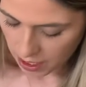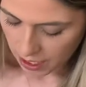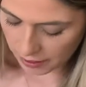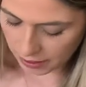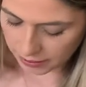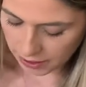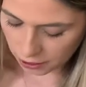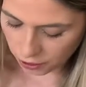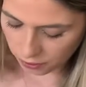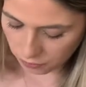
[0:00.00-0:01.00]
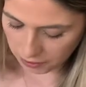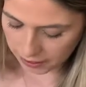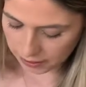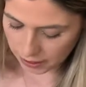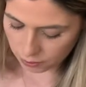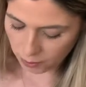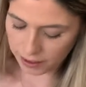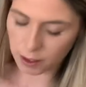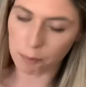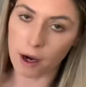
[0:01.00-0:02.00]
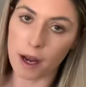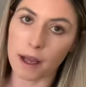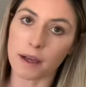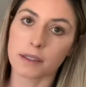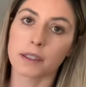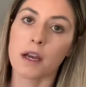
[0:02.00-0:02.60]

And then section 3 says write the products.